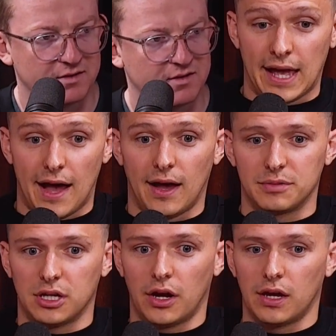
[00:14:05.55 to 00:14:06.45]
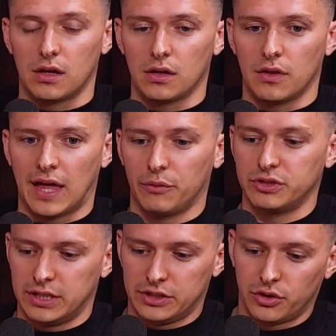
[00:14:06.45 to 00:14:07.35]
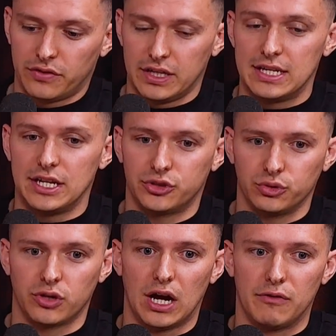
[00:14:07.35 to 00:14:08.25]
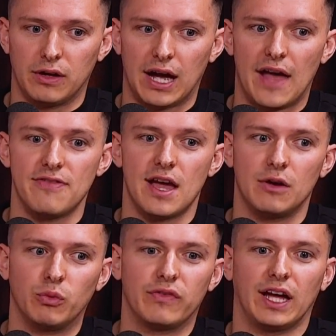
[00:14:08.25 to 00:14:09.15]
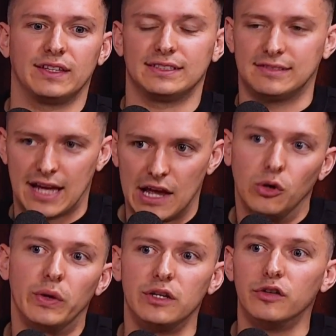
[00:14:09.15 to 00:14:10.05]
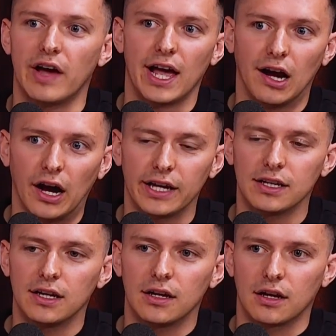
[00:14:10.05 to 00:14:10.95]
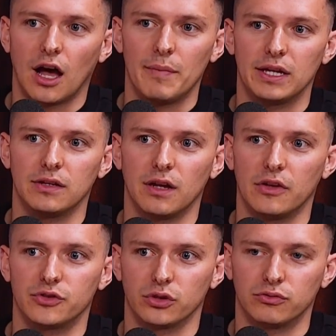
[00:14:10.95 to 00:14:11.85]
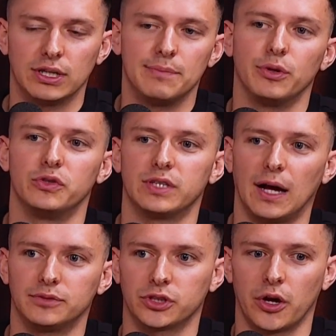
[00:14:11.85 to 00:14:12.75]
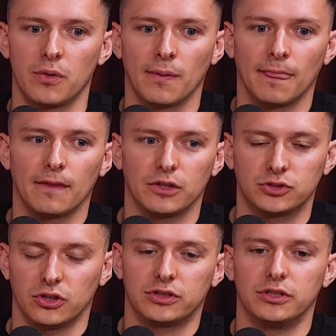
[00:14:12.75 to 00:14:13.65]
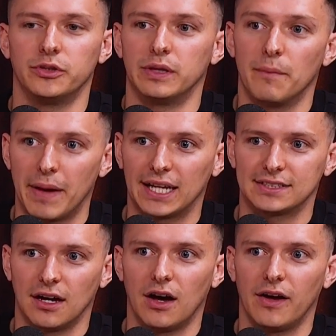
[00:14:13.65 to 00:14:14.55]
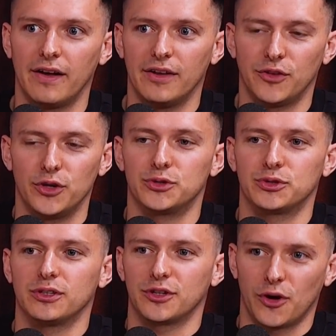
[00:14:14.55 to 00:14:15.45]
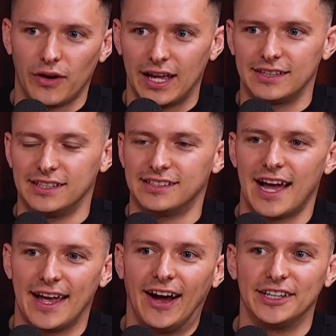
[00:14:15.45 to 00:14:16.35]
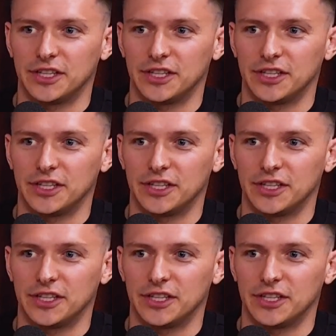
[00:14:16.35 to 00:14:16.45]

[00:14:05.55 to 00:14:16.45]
Yeah, absolutely. That was the sort of the initial driver, and then we've had this tailwind of AI come in and sort of really boost up. So the stocks that are doing the best are those correlated to AI.